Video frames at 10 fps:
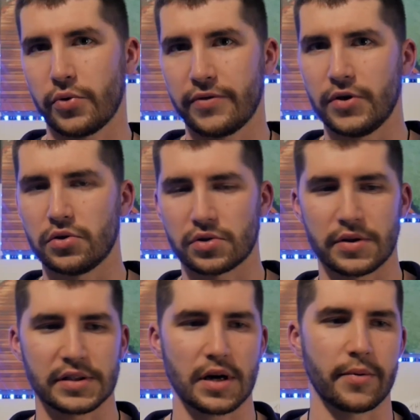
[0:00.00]
with the videos
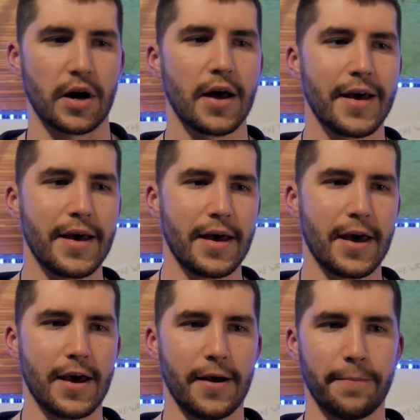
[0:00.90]
on this camera,
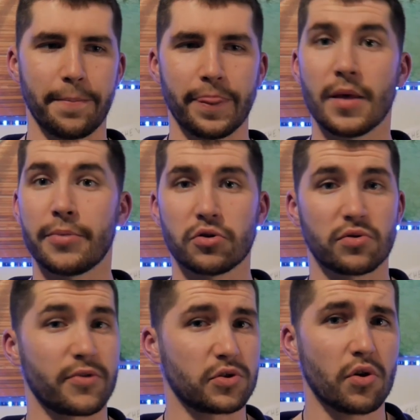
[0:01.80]
um, because
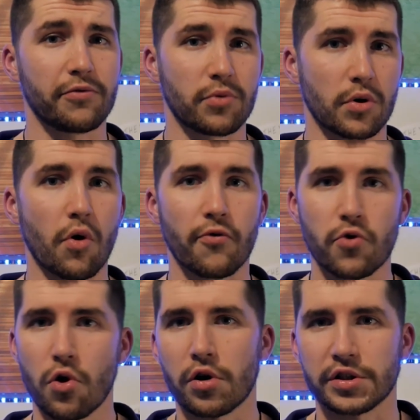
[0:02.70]
of the software,
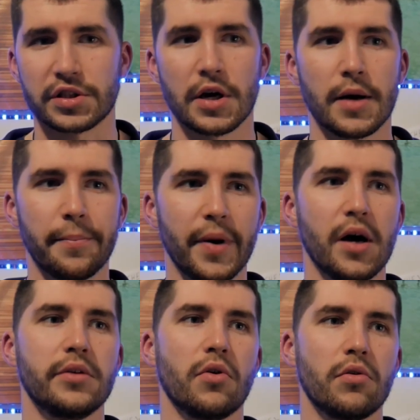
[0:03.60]
of course,
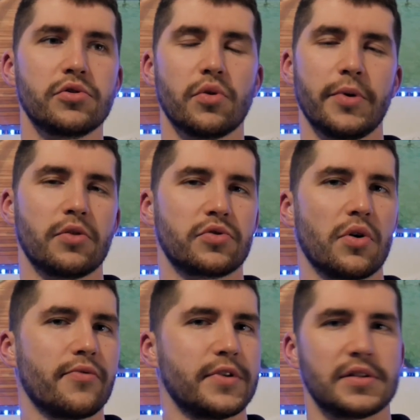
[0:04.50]
but also because
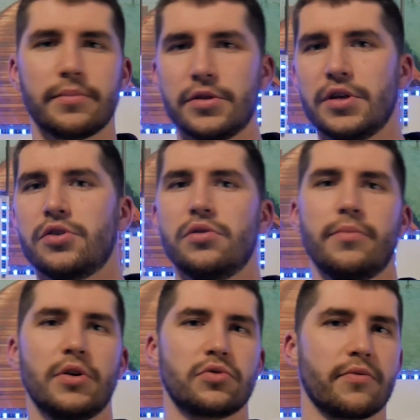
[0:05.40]
of the stabilization
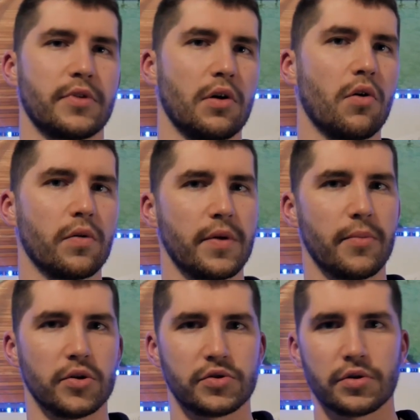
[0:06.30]
and because of the, all the
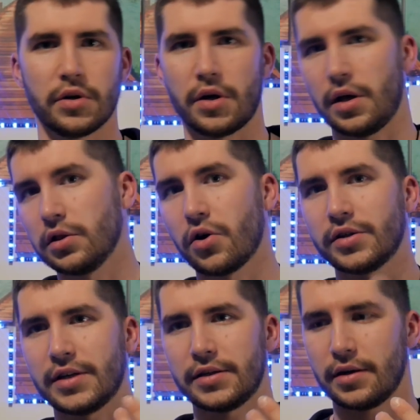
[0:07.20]
mods uh,
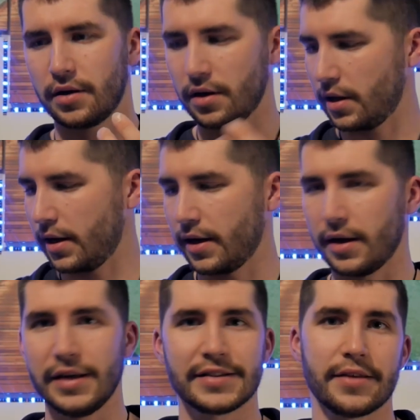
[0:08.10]
loaded
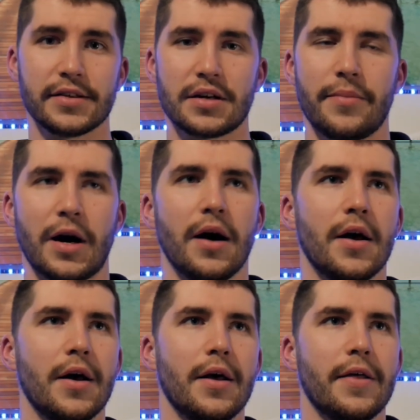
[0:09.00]
uh, inside this camera.
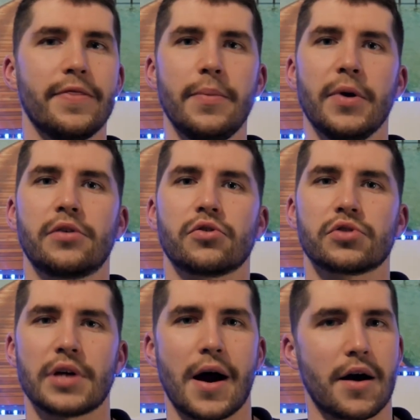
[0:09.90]
The
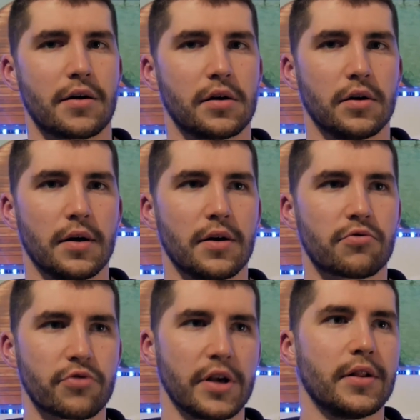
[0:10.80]
pictures are
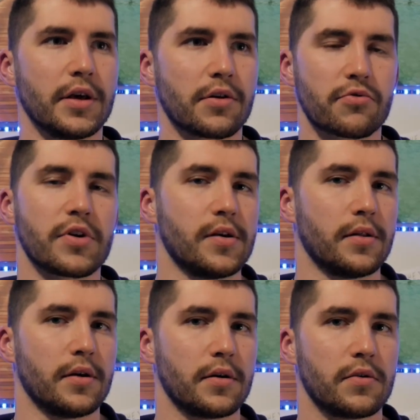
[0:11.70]
really,
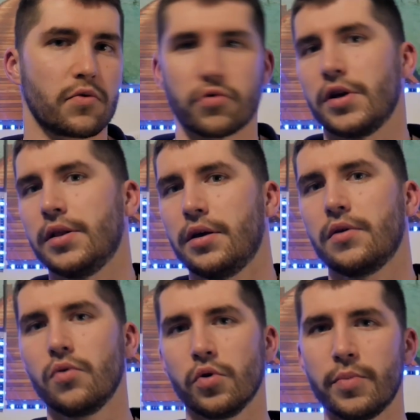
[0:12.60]
really, really
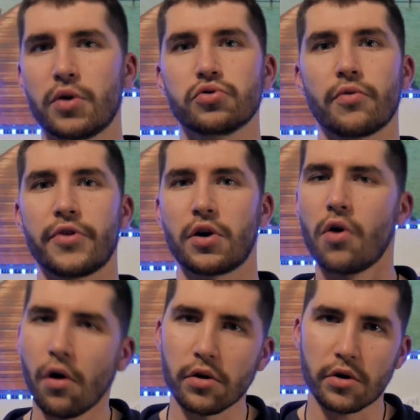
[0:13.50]
good because of the
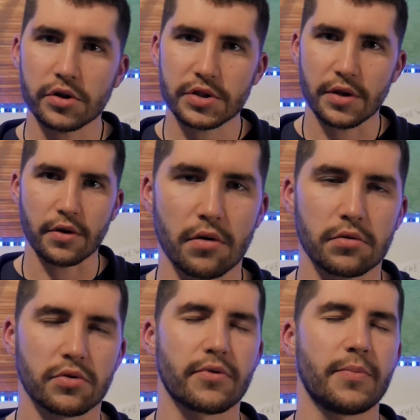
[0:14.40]
colors. The
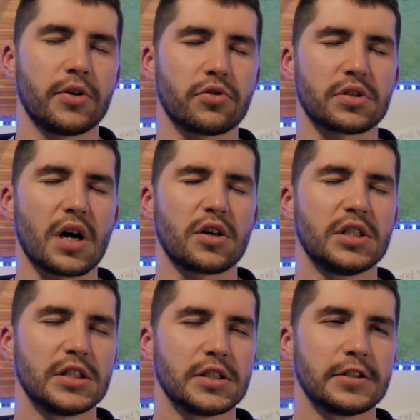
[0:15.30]
colors of the pictures are
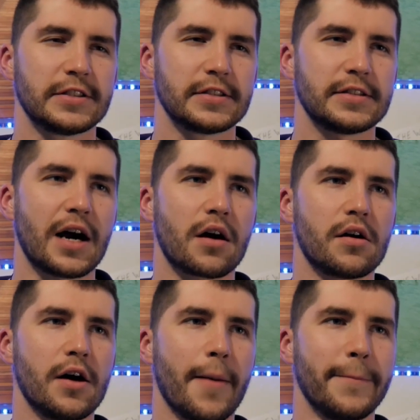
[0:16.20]

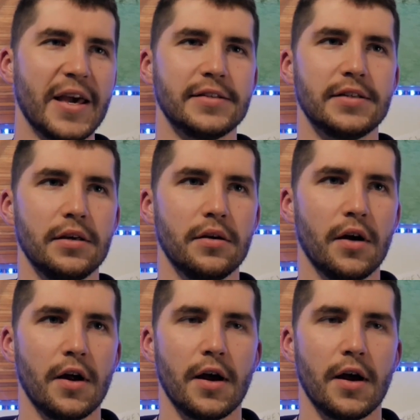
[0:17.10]
are amazing